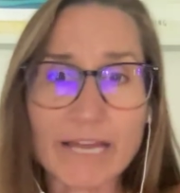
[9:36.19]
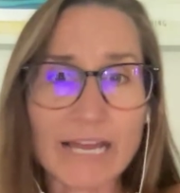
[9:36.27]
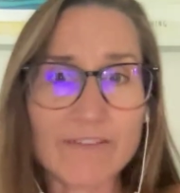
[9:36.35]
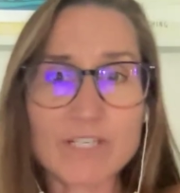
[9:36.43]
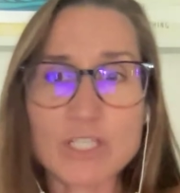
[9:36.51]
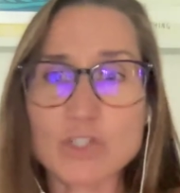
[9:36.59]

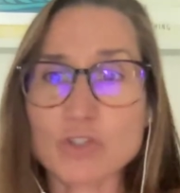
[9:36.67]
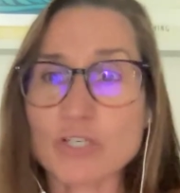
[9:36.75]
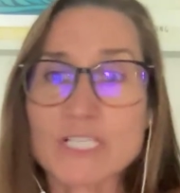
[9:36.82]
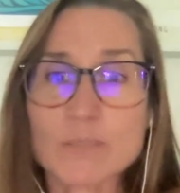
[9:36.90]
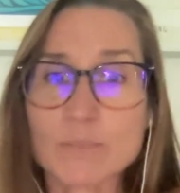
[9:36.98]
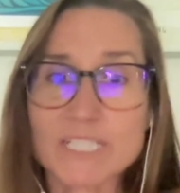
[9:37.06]
having
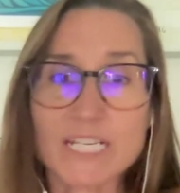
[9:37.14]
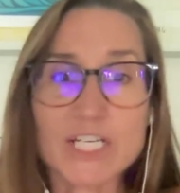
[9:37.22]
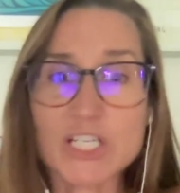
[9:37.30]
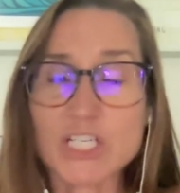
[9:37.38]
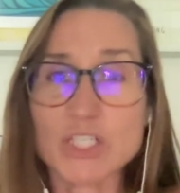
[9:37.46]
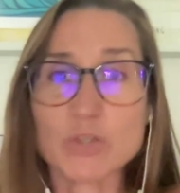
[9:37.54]

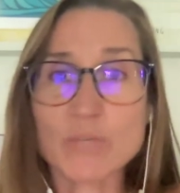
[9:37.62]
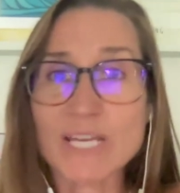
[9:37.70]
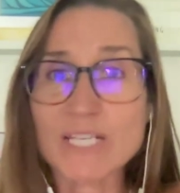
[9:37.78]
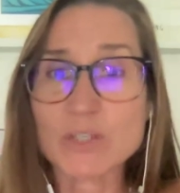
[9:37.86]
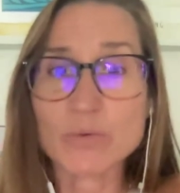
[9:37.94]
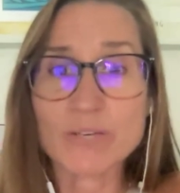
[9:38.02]
transportation to
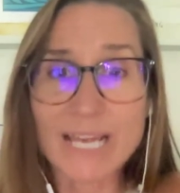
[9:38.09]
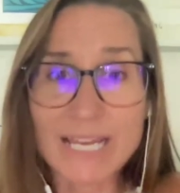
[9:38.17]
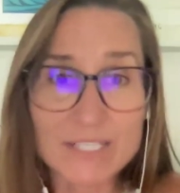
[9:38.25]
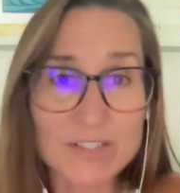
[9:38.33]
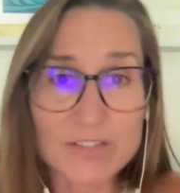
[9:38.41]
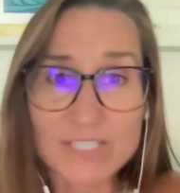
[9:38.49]
get to an
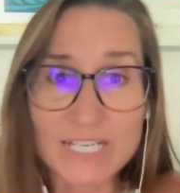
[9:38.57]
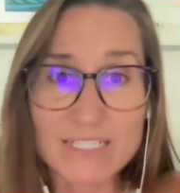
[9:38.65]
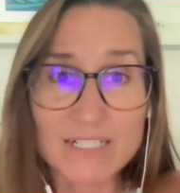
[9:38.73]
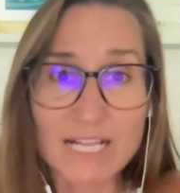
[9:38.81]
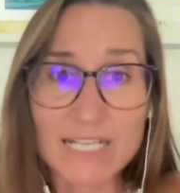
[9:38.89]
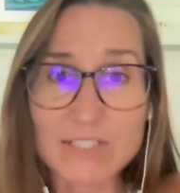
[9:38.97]

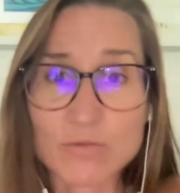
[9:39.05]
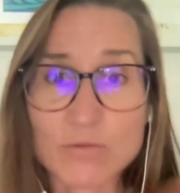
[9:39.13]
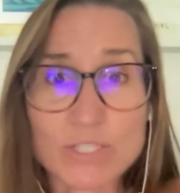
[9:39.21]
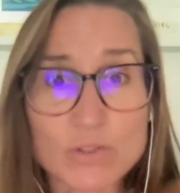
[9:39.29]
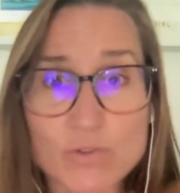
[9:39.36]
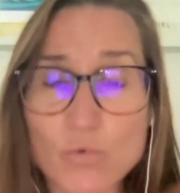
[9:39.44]
exercise class
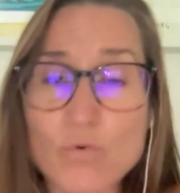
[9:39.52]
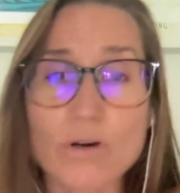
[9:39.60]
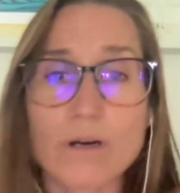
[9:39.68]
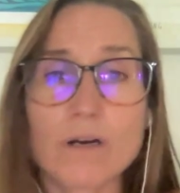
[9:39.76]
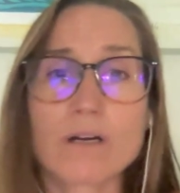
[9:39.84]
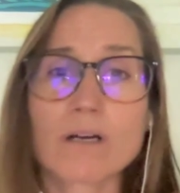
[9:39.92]
or a
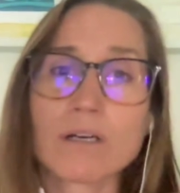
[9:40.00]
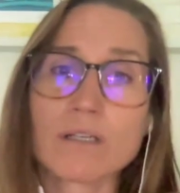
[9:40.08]
store,